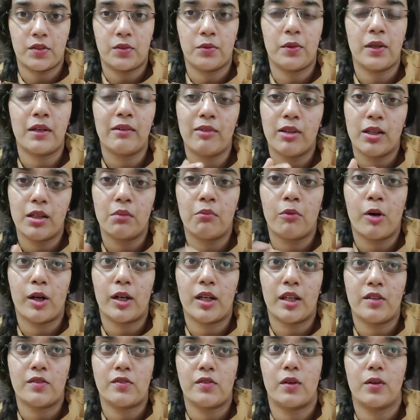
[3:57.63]
to do even in the
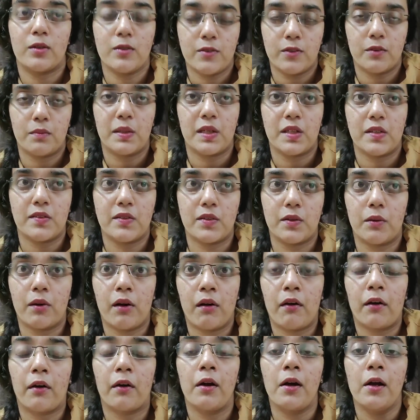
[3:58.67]
mornings also, because you
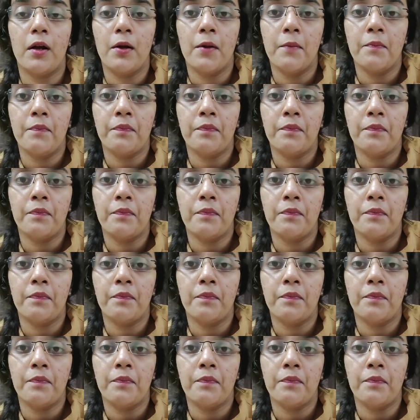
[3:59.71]
are